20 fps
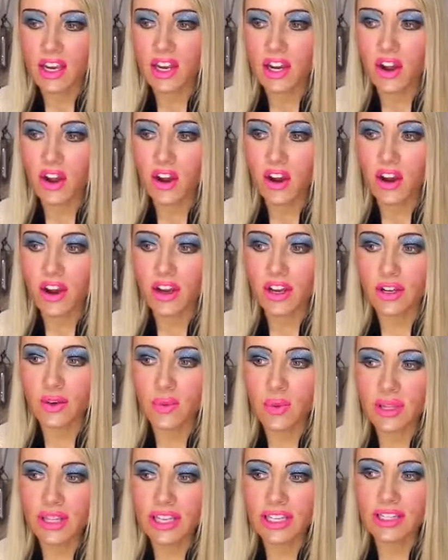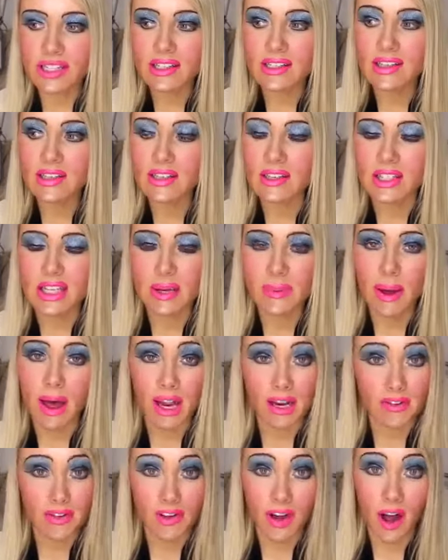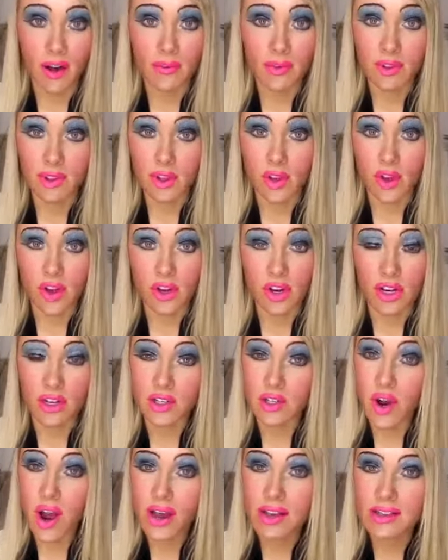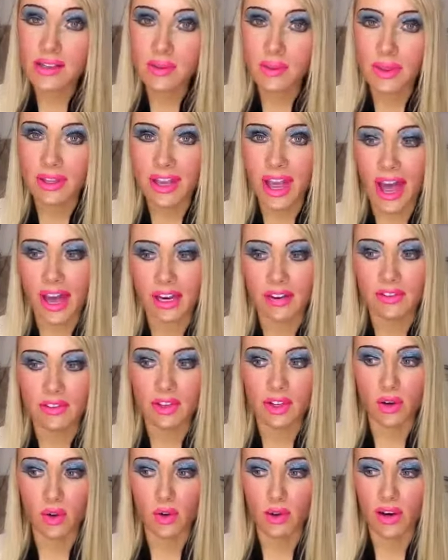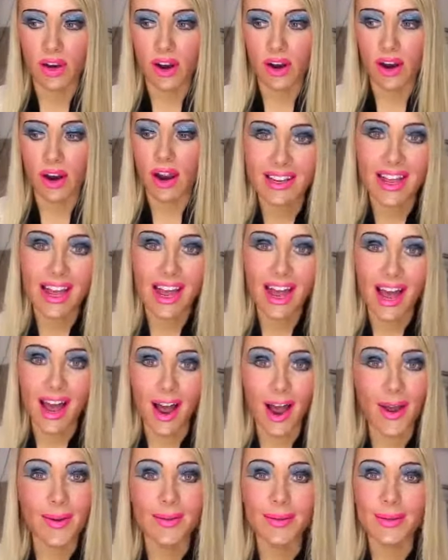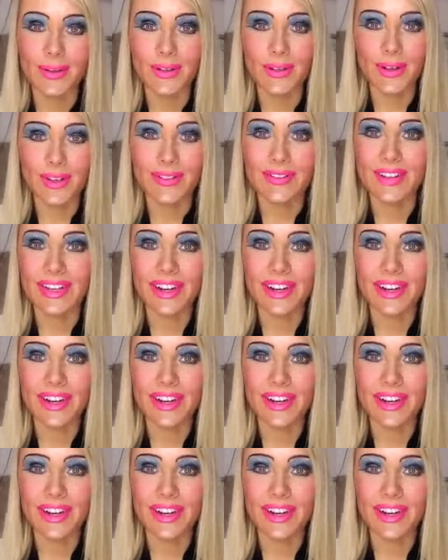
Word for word: you know, willingness to step out of your comfort zone and try something out of the ordinary. I hope you enjoy the